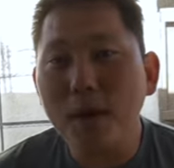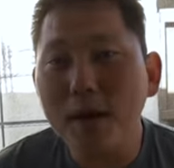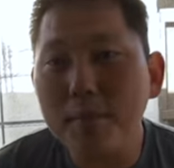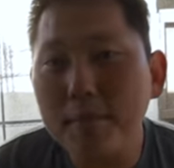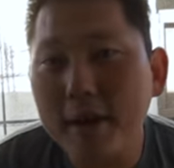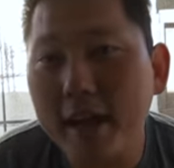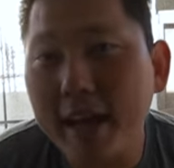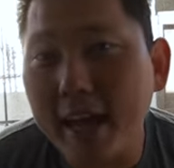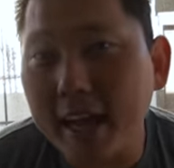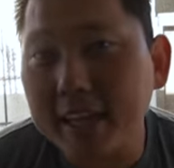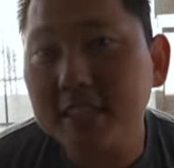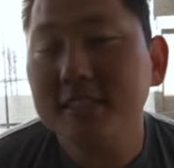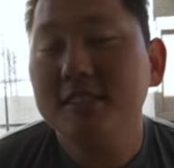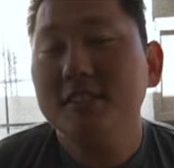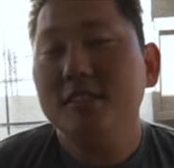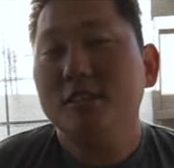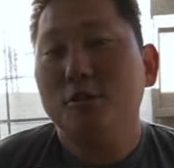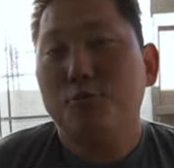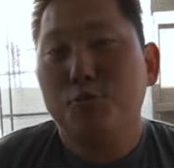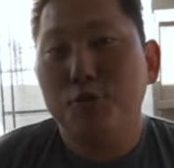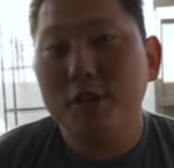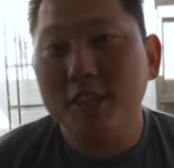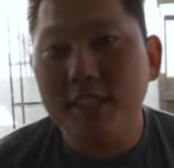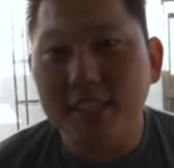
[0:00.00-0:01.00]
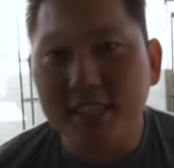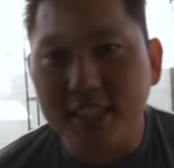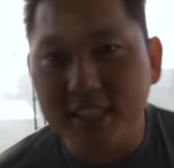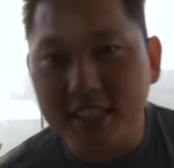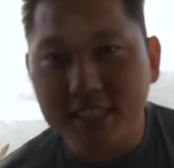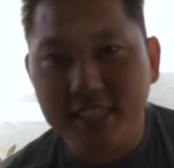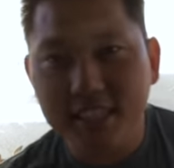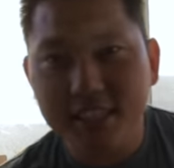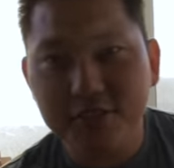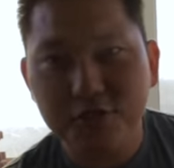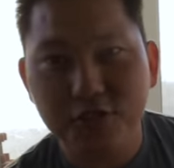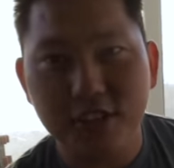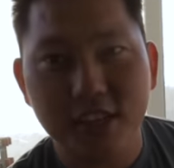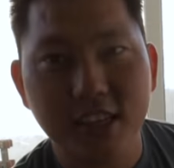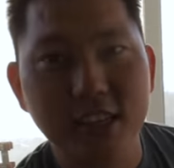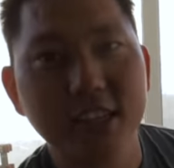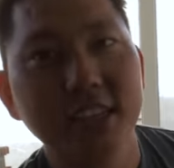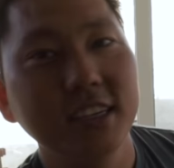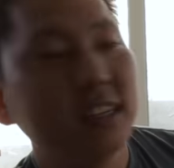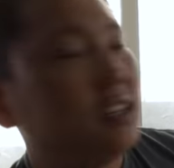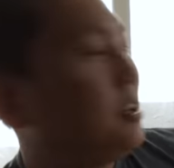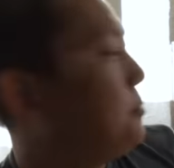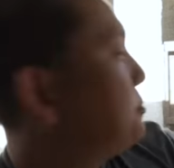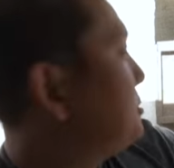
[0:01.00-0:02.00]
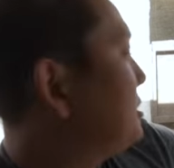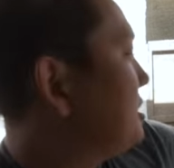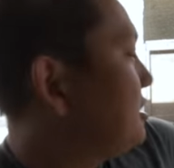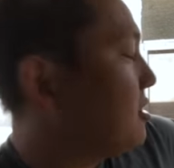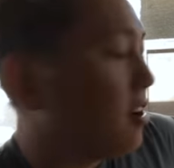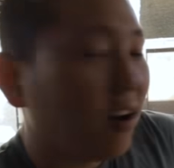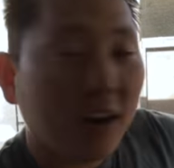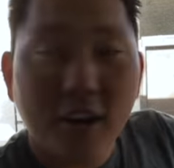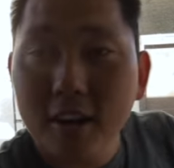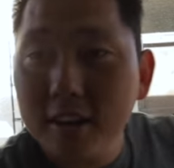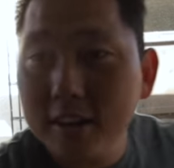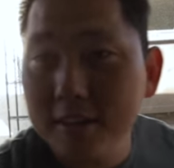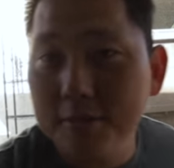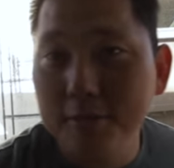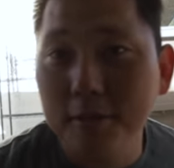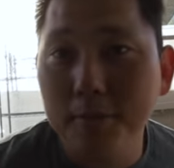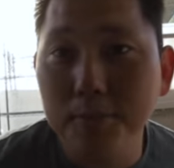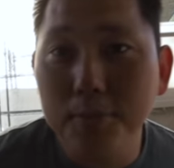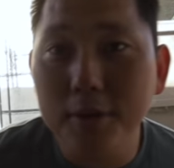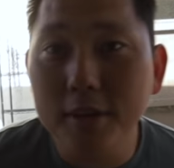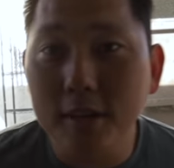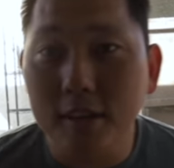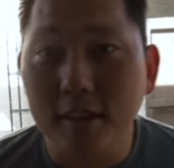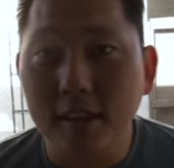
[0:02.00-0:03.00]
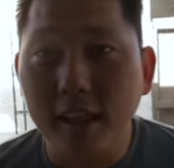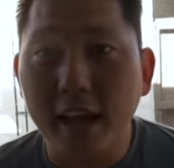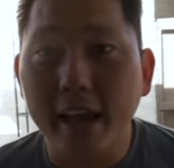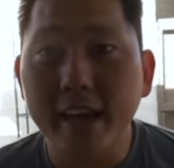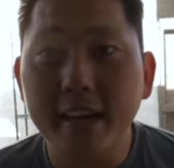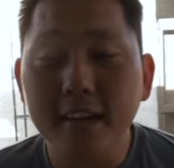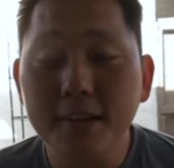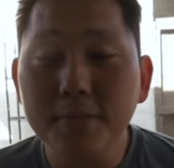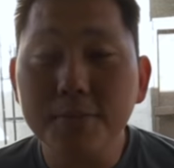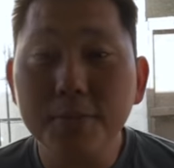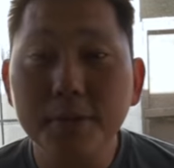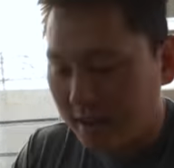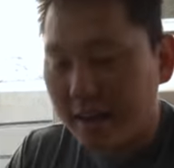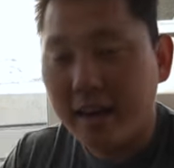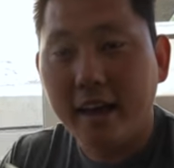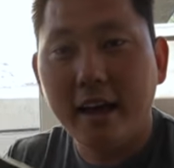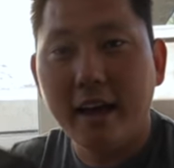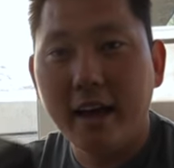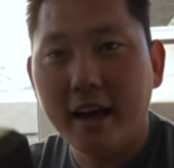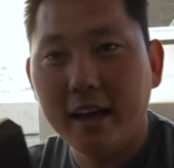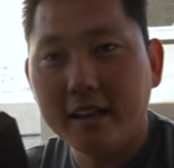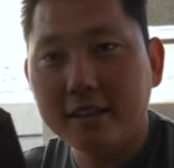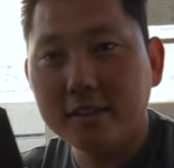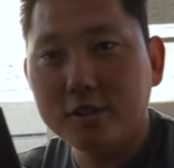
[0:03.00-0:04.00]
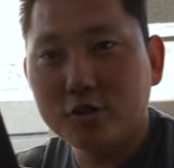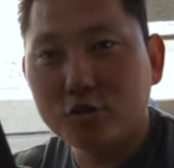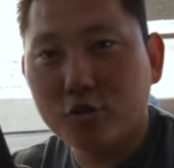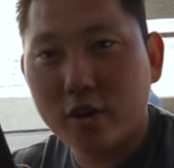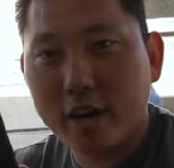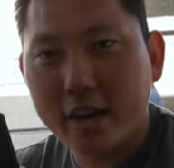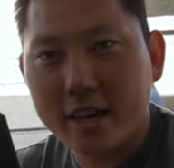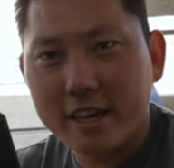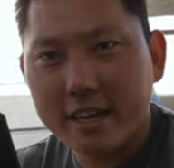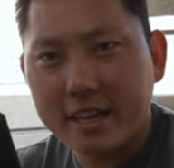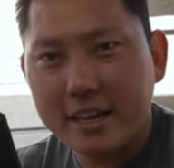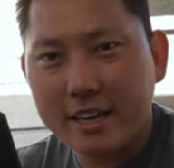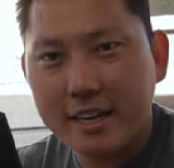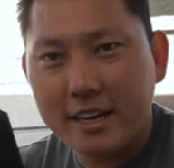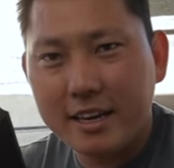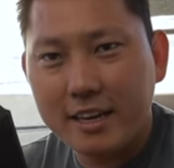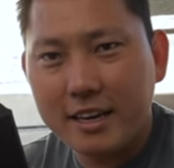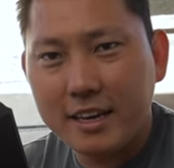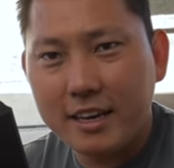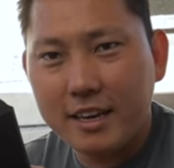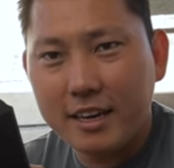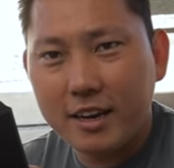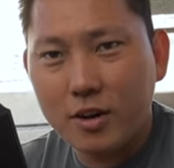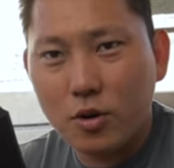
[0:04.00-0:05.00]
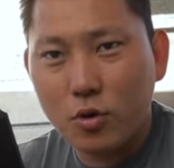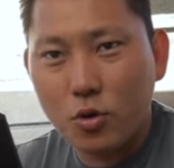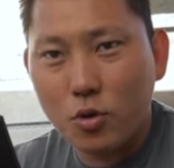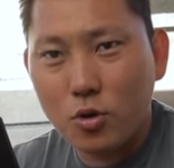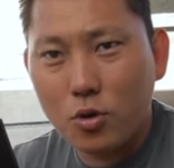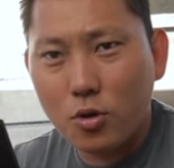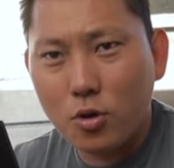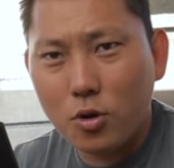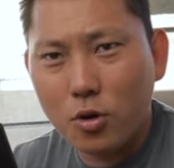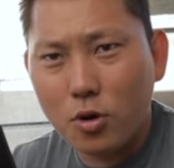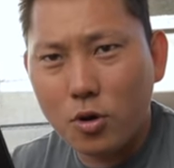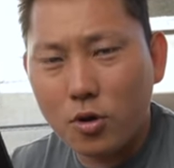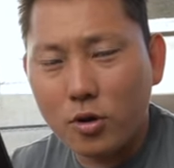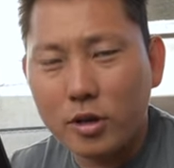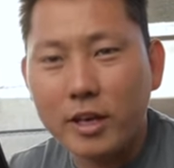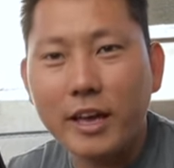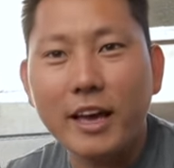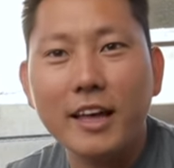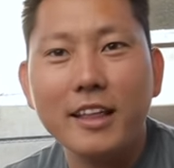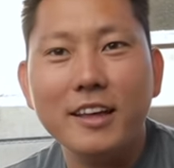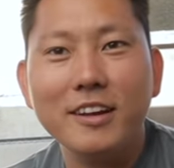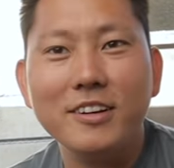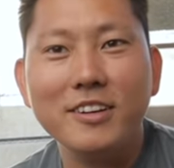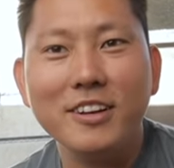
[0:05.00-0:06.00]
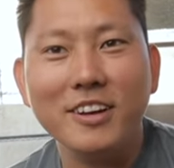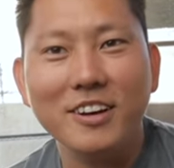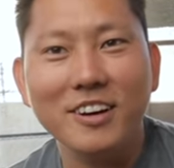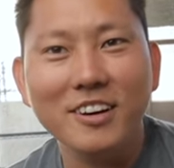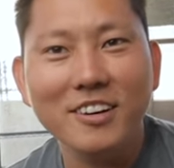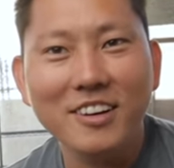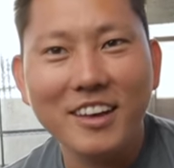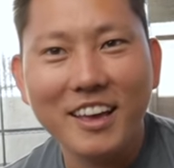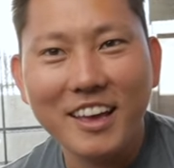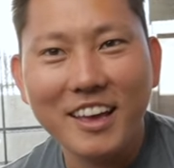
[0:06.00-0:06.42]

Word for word: spot might actually look pretty decent if we cleaned up the yard and put a light up. And striking, oh, yeah, there you go,